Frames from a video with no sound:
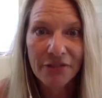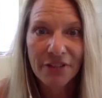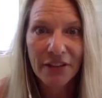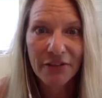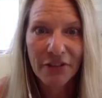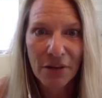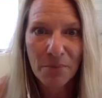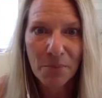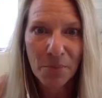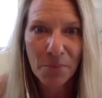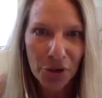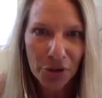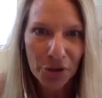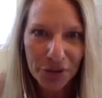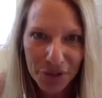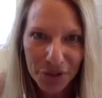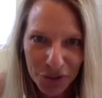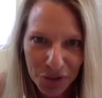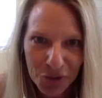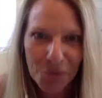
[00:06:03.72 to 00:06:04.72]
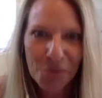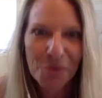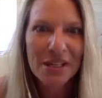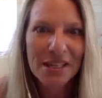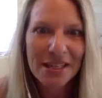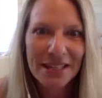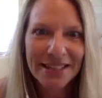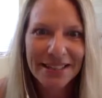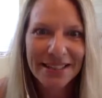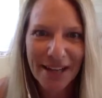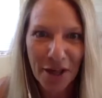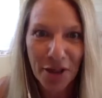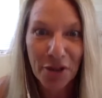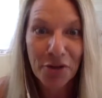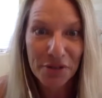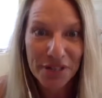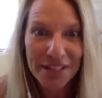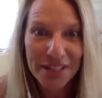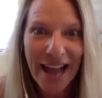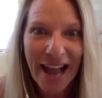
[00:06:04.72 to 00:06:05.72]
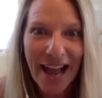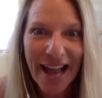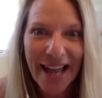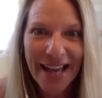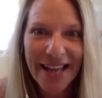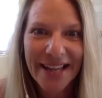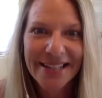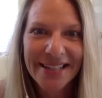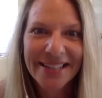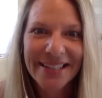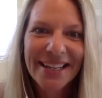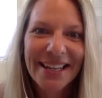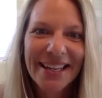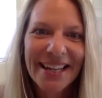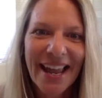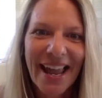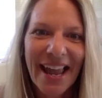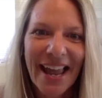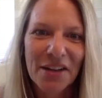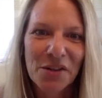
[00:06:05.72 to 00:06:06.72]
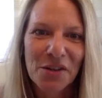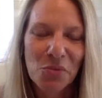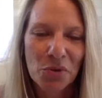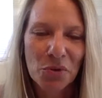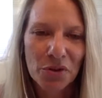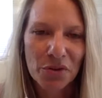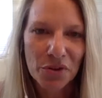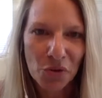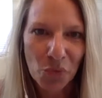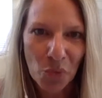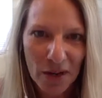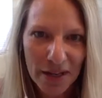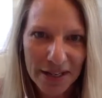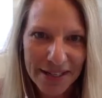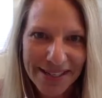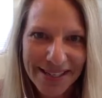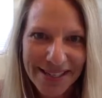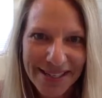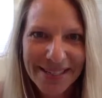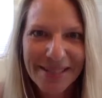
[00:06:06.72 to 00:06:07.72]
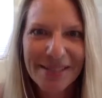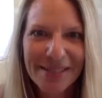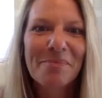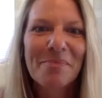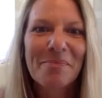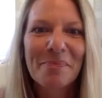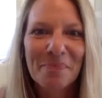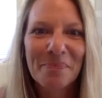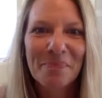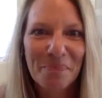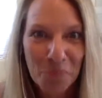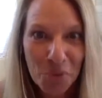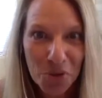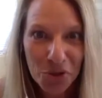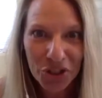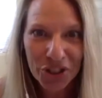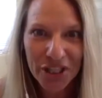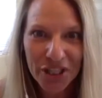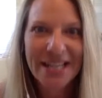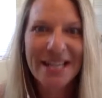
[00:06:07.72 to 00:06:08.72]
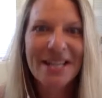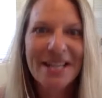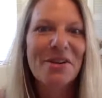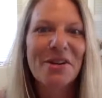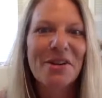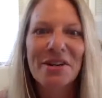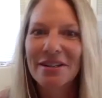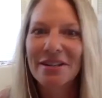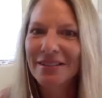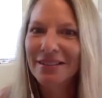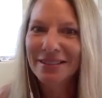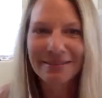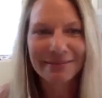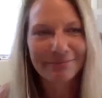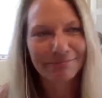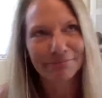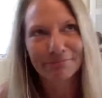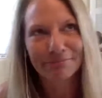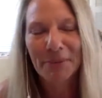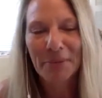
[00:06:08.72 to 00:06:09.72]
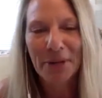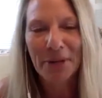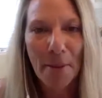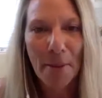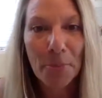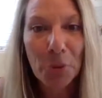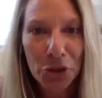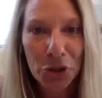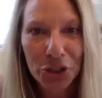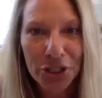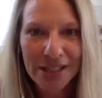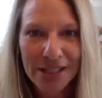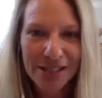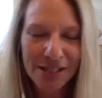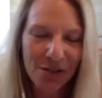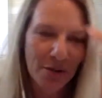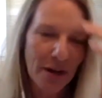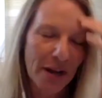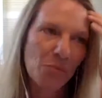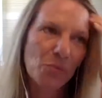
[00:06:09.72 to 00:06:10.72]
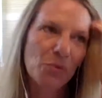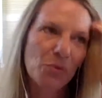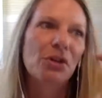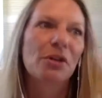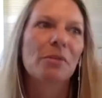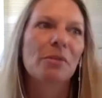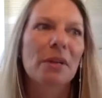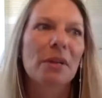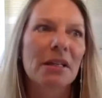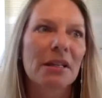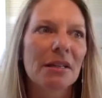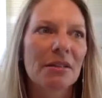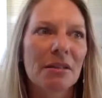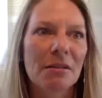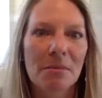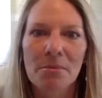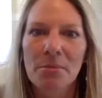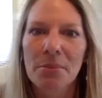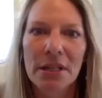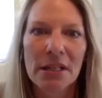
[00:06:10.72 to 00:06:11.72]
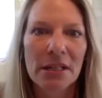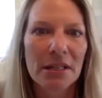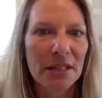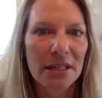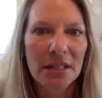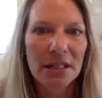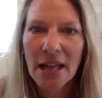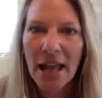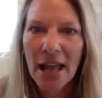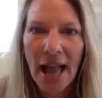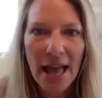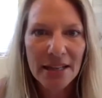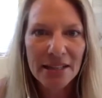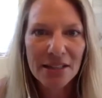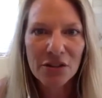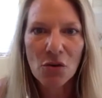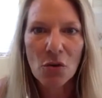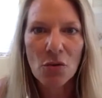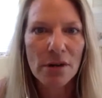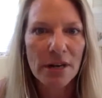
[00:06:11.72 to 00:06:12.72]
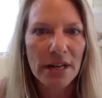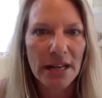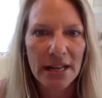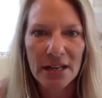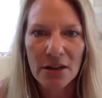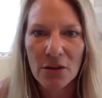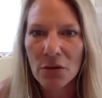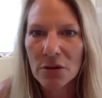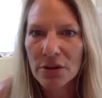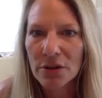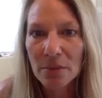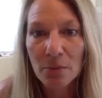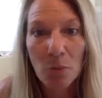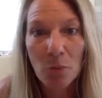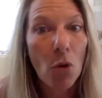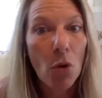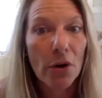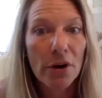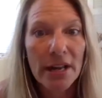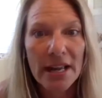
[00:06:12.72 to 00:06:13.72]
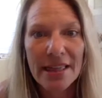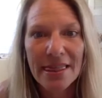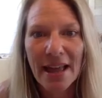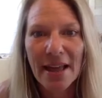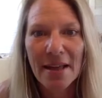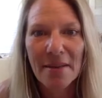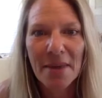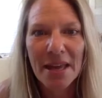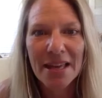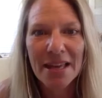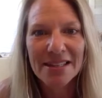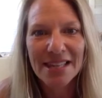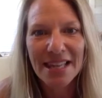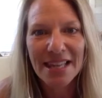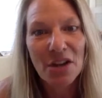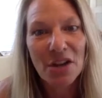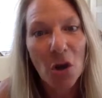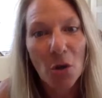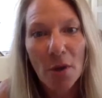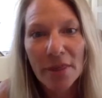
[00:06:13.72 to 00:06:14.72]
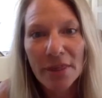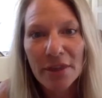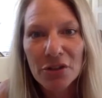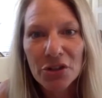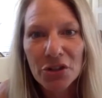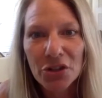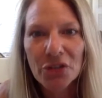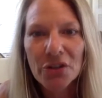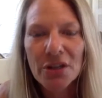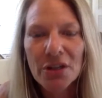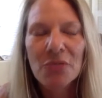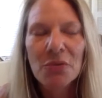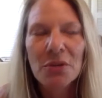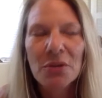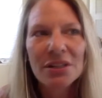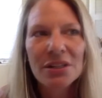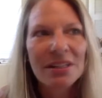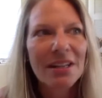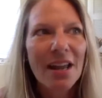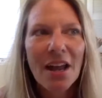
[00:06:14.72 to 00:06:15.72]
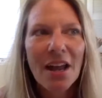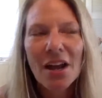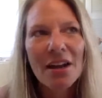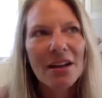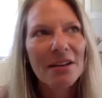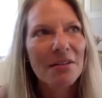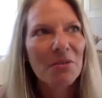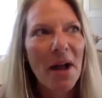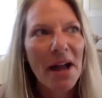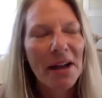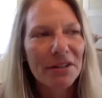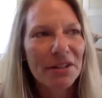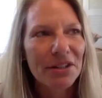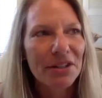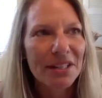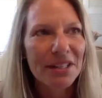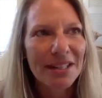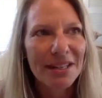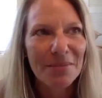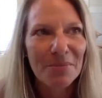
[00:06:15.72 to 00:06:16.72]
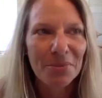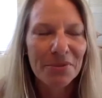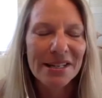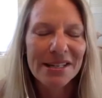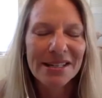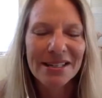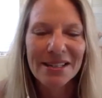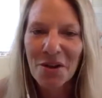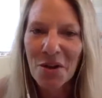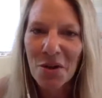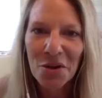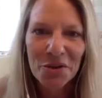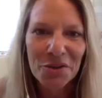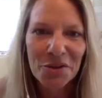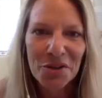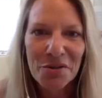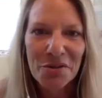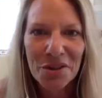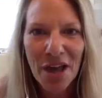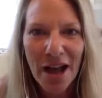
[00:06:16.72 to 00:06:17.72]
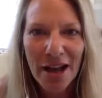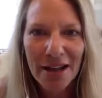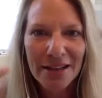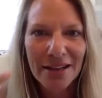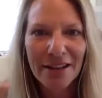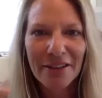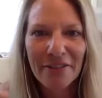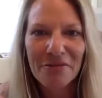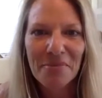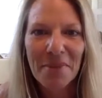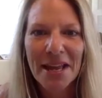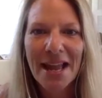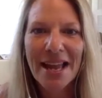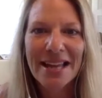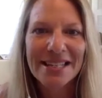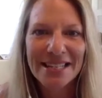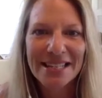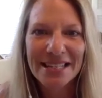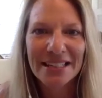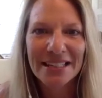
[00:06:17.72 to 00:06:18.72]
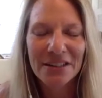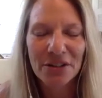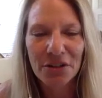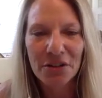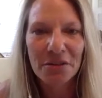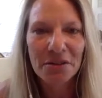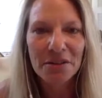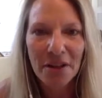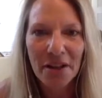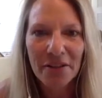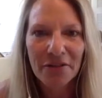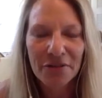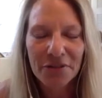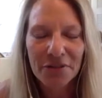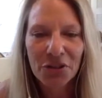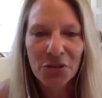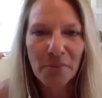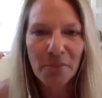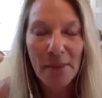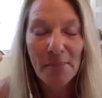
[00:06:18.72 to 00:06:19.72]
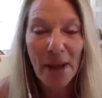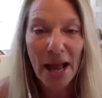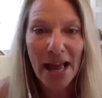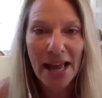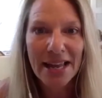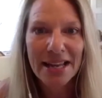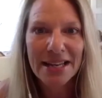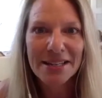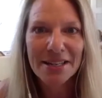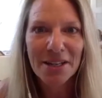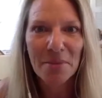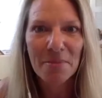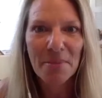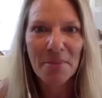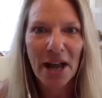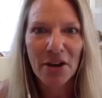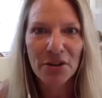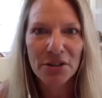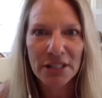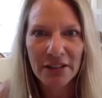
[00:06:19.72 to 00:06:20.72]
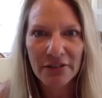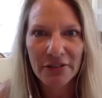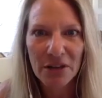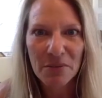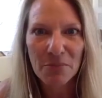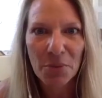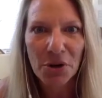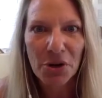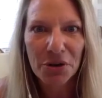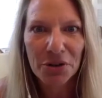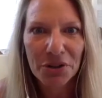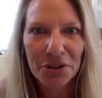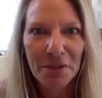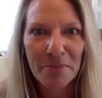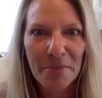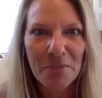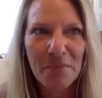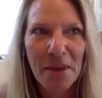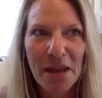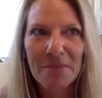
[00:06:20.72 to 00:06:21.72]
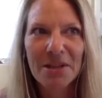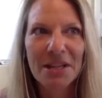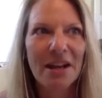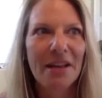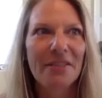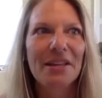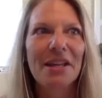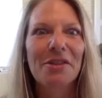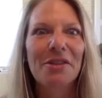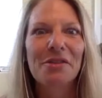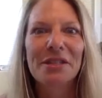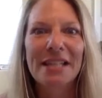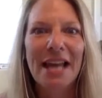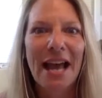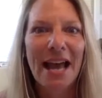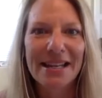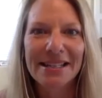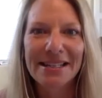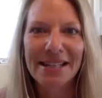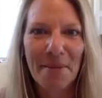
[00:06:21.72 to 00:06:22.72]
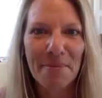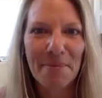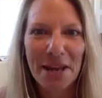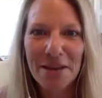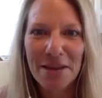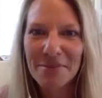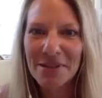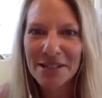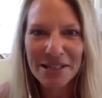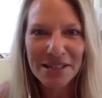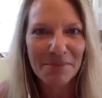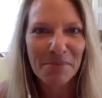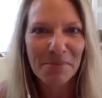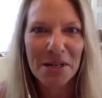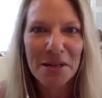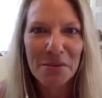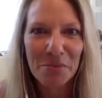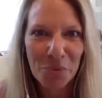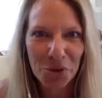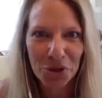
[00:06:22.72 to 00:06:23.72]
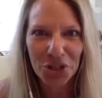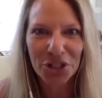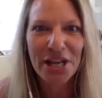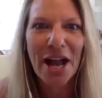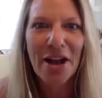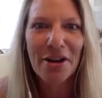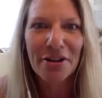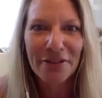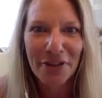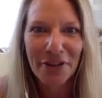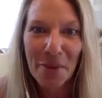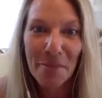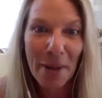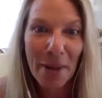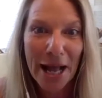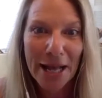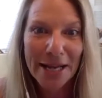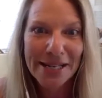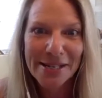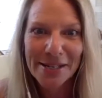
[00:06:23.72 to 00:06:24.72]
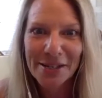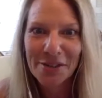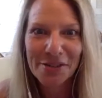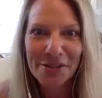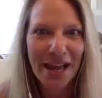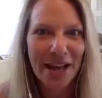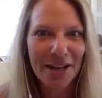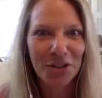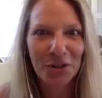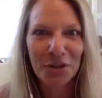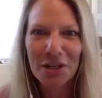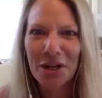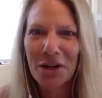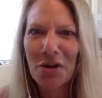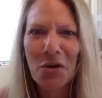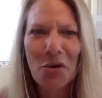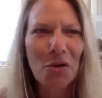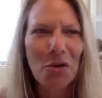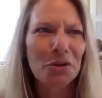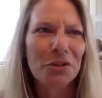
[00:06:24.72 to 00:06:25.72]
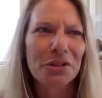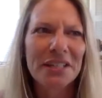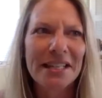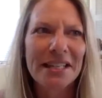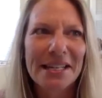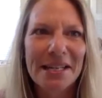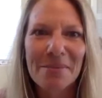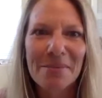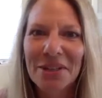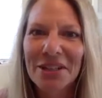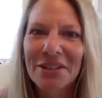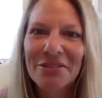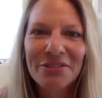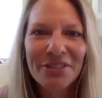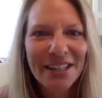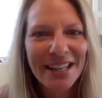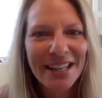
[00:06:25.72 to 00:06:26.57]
giving birth to the other side. And we're the ones pushing, or maybe not pushing is the right word, but escorting or supporting them as they go on their journey, which, wow, it brings a whole new thought of my idea, or to my mind, about giving birth. I mean, maybe on the other side, as that baby is being pushed out of our bodies, there's actually a whole team of